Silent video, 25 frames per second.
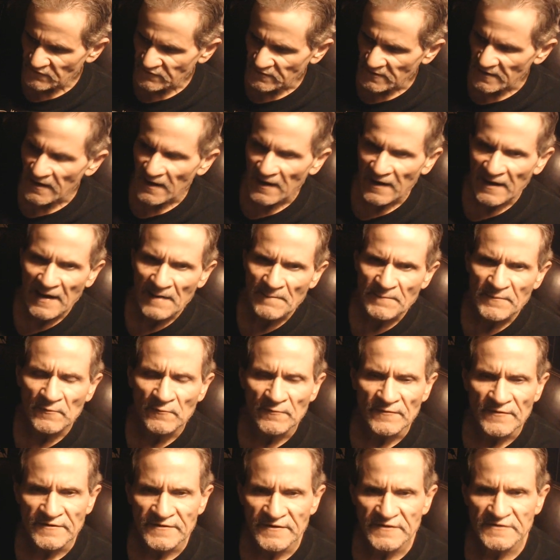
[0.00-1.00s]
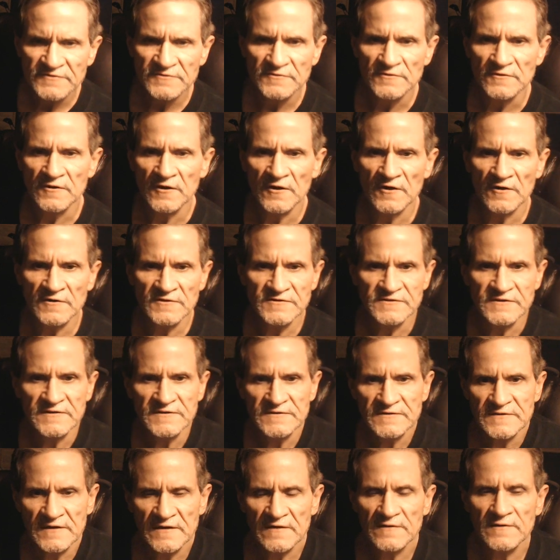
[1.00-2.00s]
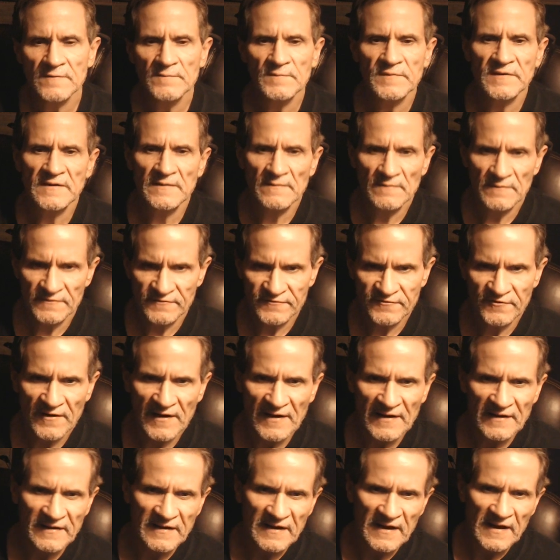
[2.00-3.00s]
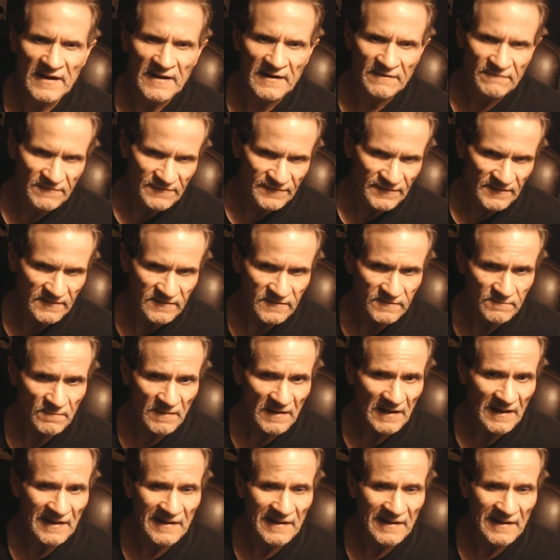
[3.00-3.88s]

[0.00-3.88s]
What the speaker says: to happen with the digital currency is they're going to be able to track everything you buy,